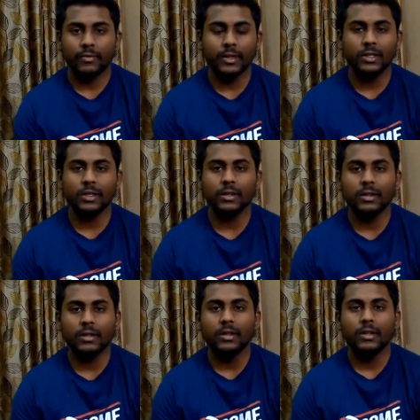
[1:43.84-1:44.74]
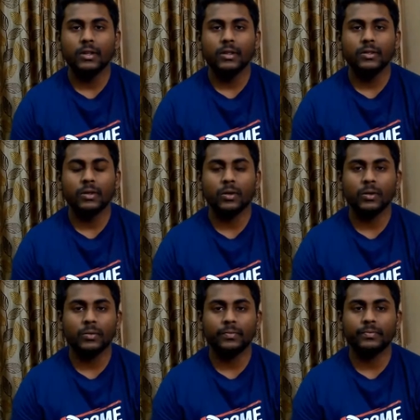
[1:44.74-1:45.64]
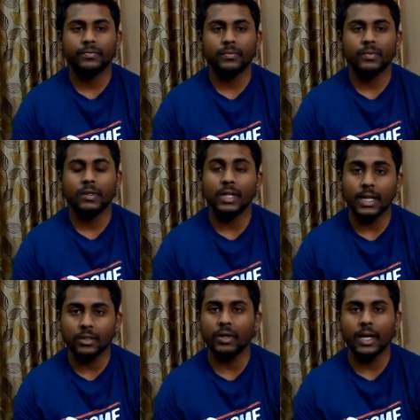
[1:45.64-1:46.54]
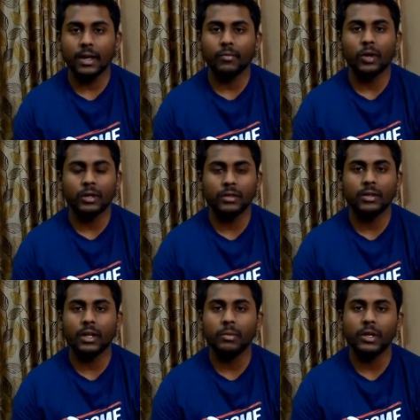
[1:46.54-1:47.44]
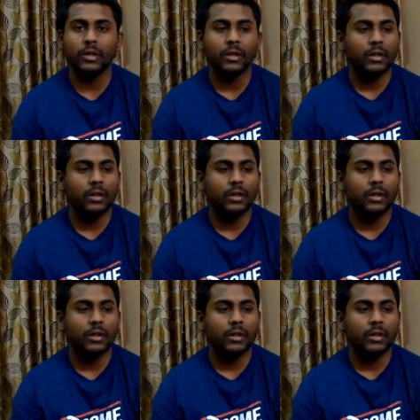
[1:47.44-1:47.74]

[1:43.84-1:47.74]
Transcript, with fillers: feature so that is why I bought this helmet